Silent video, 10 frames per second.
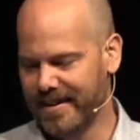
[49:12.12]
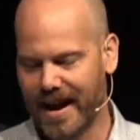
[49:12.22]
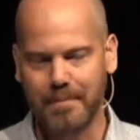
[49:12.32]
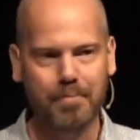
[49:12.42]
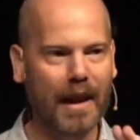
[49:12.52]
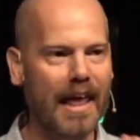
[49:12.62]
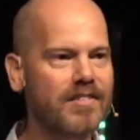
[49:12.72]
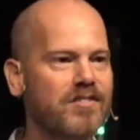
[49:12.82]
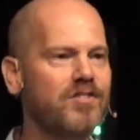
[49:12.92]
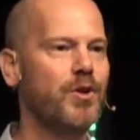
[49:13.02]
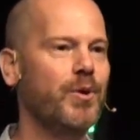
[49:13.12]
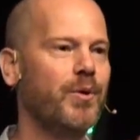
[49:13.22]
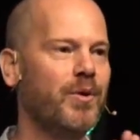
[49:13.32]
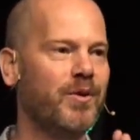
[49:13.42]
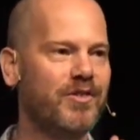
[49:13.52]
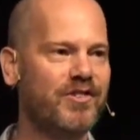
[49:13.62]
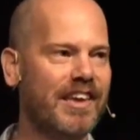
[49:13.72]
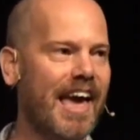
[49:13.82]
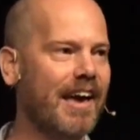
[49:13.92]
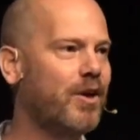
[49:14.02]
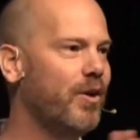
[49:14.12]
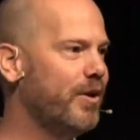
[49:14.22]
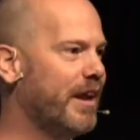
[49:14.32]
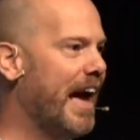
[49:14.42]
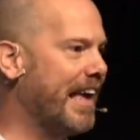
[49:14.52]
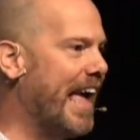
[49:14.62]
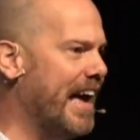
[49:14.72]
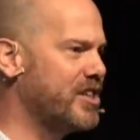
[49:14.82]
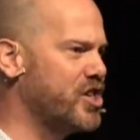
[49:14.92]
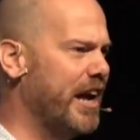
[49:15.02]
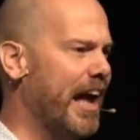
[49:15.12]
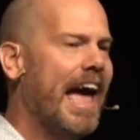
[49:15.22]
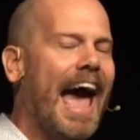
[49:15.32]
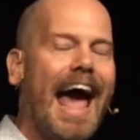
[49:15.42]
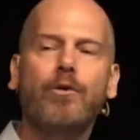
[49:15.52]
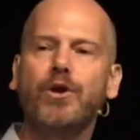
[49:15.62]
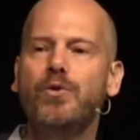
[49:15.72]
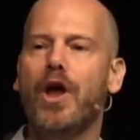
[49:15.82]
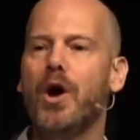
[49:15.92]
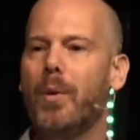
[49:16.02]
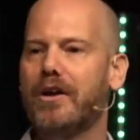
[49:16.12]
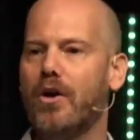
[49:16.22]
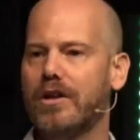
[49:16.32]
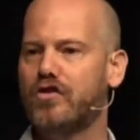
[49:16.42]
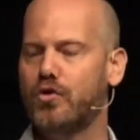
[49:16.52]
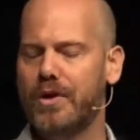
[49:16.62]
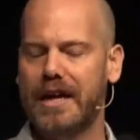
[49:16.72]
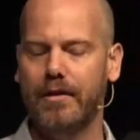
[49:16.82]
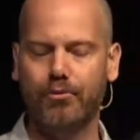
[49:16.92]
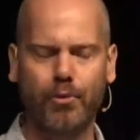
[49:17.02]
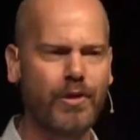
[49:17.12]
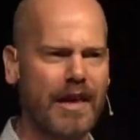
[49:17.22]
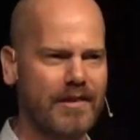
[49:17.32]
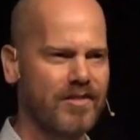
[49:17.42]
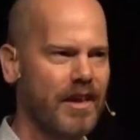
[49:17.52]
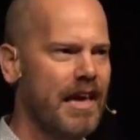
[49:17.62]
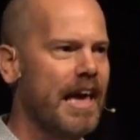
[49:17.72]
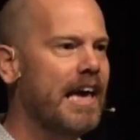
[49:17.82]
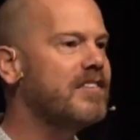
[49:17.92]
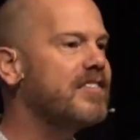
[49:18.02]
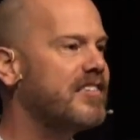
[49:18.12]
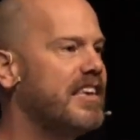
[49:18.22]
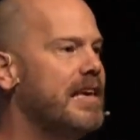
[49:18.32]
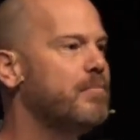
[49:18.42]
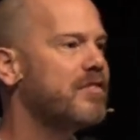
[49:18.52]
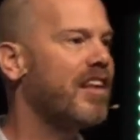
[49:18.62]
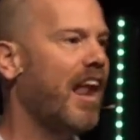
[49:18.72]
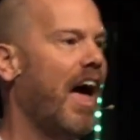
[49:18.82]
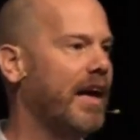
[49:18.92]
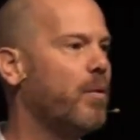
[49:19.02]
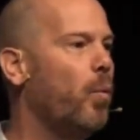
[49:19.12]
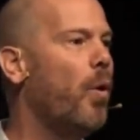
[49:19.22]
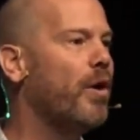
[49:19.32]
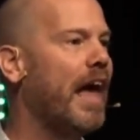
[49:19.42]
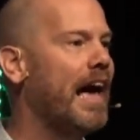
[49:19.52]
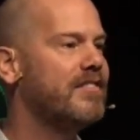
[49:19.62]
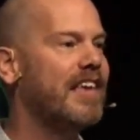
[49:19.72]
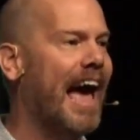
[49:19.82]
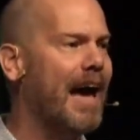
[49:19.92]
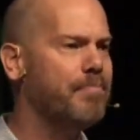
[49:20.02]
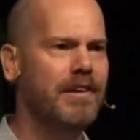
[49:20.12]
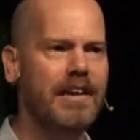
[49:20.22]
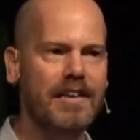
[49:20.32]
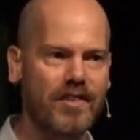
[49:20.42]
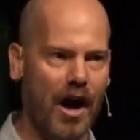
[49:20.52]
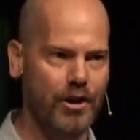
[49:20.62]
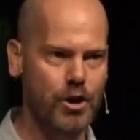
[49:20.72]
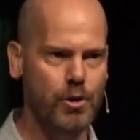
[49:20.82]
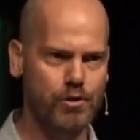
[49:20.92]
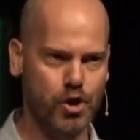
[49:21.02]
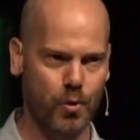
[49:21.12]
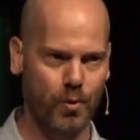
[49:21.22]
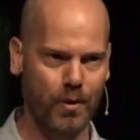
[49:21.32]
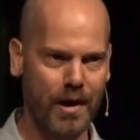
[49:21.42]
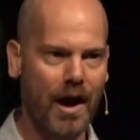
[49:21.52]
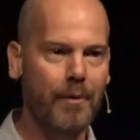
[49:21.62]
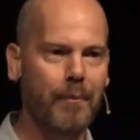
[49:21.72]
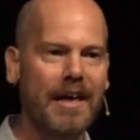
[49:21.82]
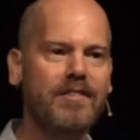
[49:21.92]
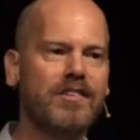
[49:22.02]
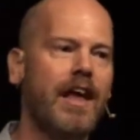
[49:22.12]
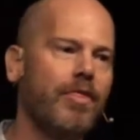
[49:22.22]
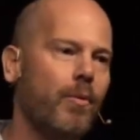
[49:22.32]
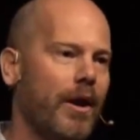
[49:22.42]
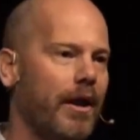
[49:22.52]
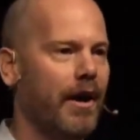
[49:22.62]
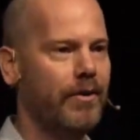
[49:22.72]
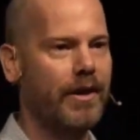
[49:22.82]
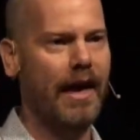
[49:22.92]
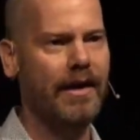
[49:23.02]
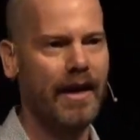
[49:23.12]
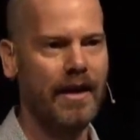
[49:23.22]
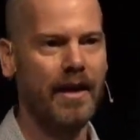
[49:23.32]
I bless you to get good at catching it. How do you know when God is talking through this? It seems like what has happened is unusual. Oh, here's another one, okay?